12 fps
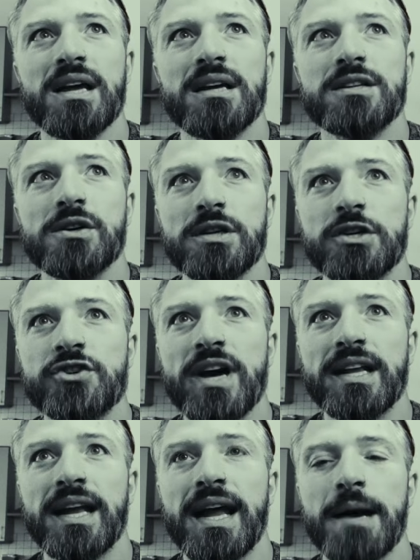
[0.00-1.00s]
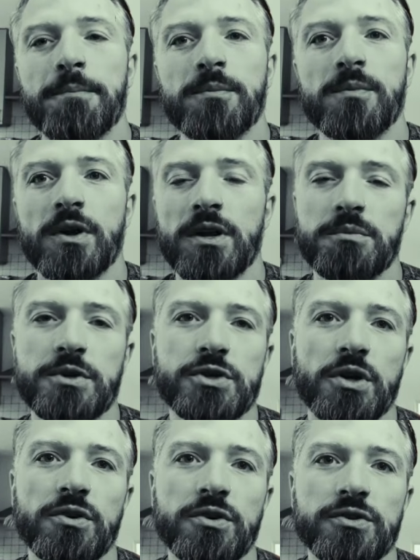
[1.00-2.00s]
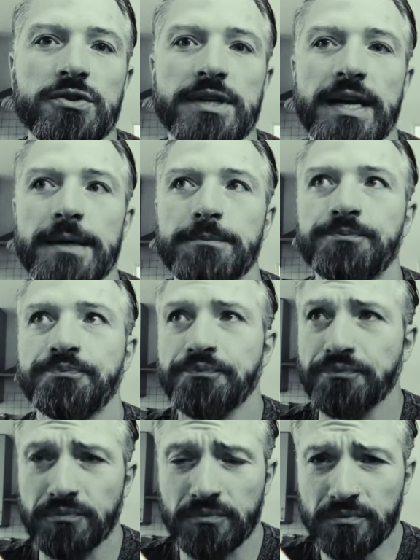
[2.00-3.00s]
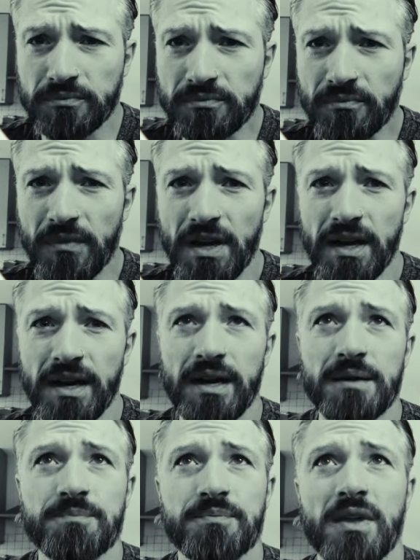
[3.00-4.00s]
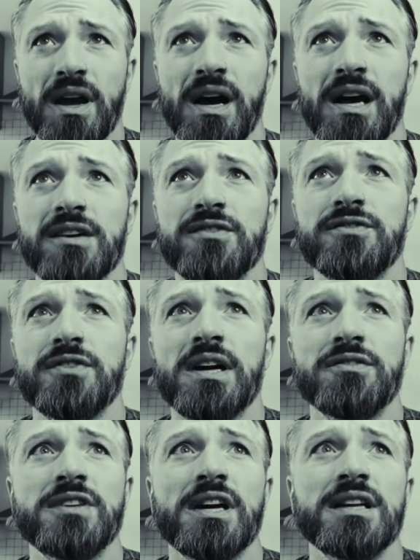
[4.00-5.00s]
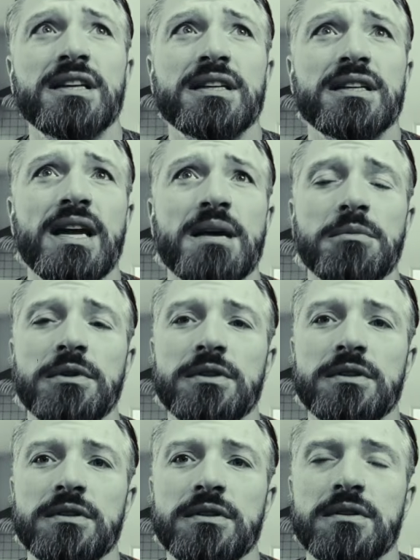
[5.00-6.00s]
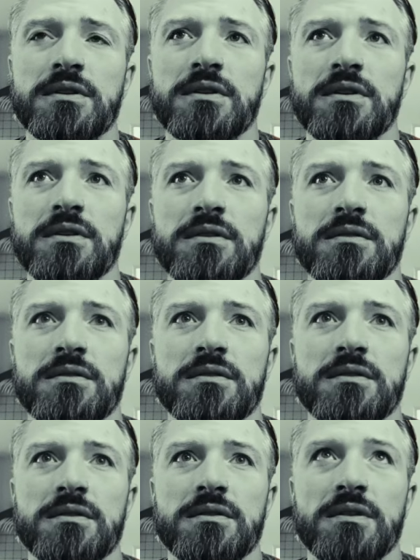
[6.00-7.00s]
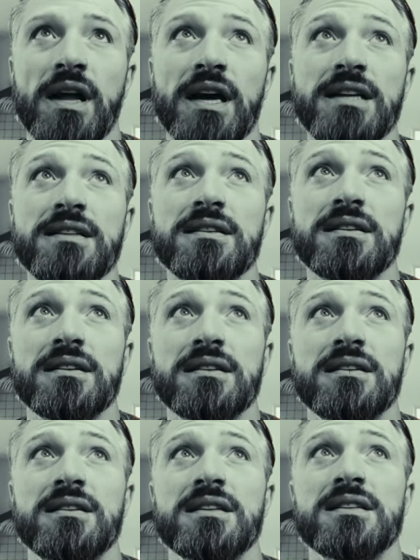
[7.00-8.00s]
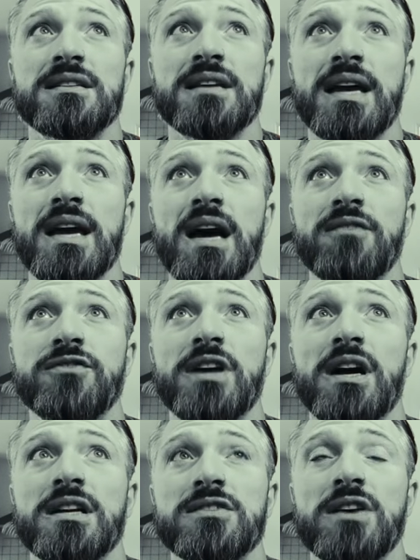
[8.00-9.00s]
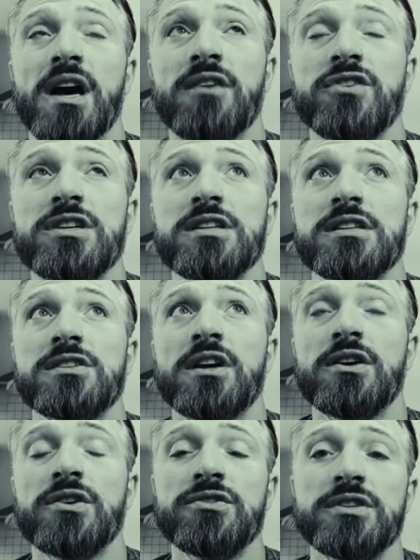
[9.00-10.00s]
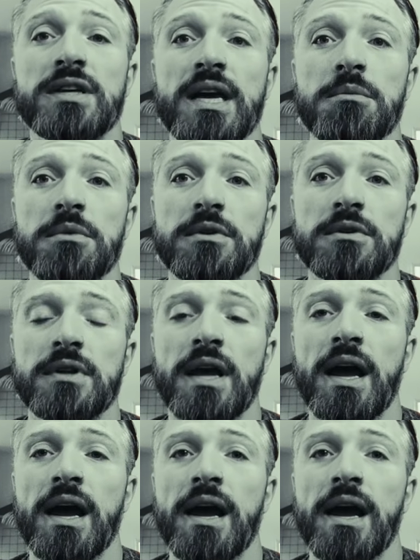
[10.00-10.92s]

So the track that I'm gonna be showing you today, I've done in Ableton Lite. I recently started using Ableton.